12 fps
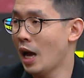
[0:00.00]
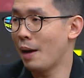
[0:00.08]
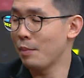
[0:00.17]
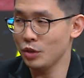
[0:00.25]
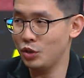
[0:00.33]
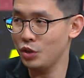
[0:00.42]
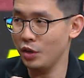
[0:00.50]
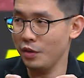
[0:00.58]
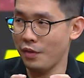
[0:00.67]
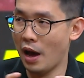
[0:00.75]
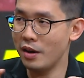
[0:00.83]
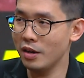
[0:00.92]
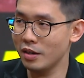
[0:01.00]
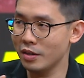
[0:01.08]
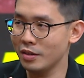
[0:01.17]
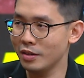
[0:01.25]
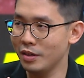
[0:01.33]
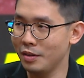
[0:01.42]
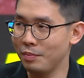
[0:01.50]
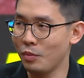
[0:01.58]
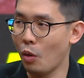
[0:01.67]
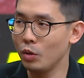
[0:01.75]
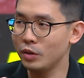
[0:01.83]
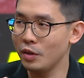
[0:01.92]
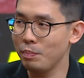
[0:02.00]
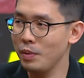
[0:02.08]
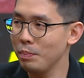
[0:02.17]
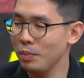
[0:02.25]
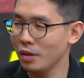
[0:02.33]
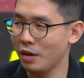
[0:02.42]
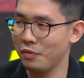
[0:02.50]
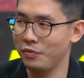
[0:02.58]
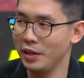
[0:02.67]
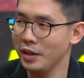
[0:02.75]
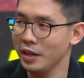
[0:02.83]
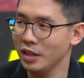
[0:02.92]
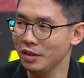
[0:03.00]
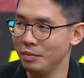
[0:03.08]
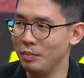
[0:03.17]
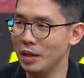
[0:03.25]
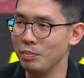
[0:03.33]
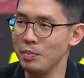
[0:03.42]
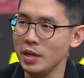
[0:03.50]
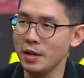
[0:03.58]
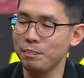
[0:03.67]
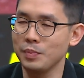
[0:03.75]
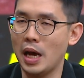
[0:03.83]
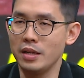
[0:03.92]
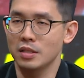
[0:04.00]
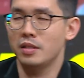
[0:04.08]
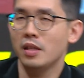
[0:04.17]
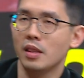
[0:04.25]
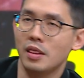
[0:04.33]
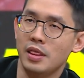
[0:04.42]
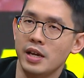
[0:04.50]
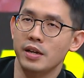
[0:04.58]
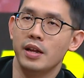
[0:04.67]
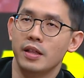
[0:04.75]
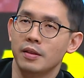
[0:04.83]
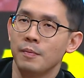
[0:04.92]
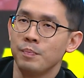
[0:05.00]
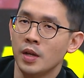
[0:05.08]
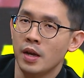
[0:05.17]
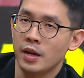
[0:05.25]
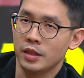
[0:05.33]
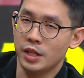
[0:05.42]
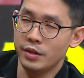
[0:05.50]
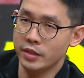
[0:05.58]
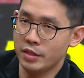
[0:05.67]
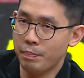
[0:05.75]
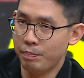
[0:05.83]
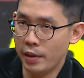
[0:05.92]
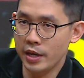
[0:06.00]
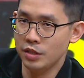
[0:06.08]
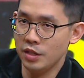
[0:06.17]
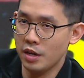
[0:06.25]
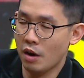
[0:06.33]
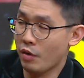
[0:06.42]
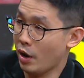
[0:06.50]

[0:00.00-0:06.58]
I'm not sure if other older people are feeling it, but me, I still think that there is a place in our